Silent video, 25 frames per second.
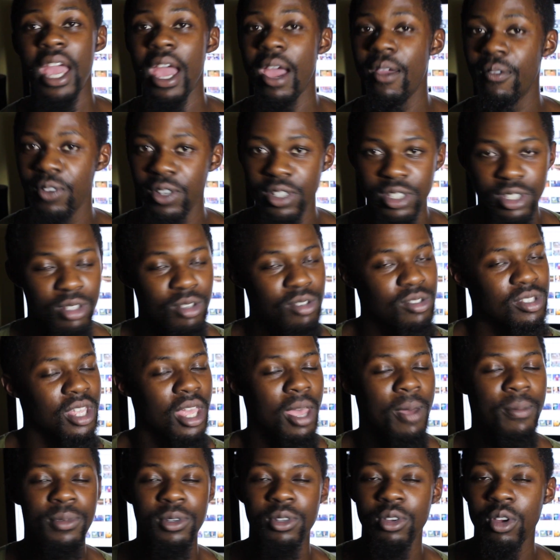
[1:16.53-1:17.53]
Every
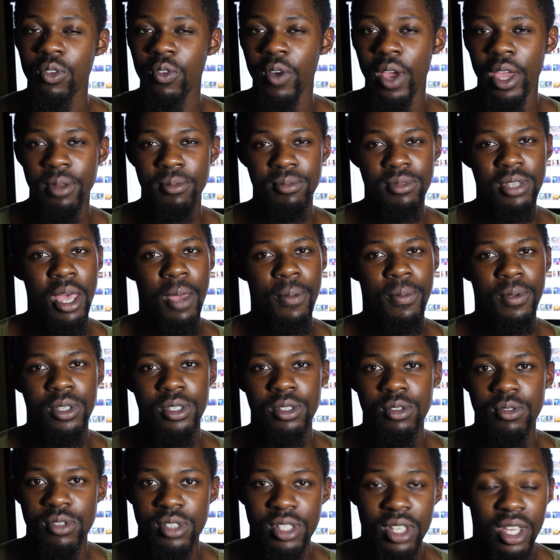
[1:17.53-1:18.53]
Tuesday I'm gonna do a random topic
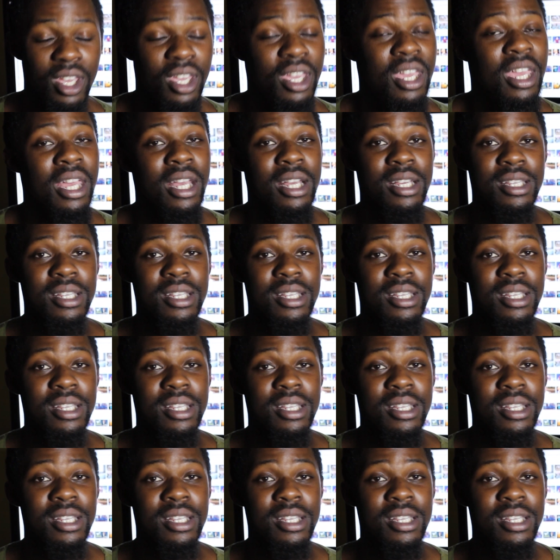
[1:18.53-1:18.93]
Tuesday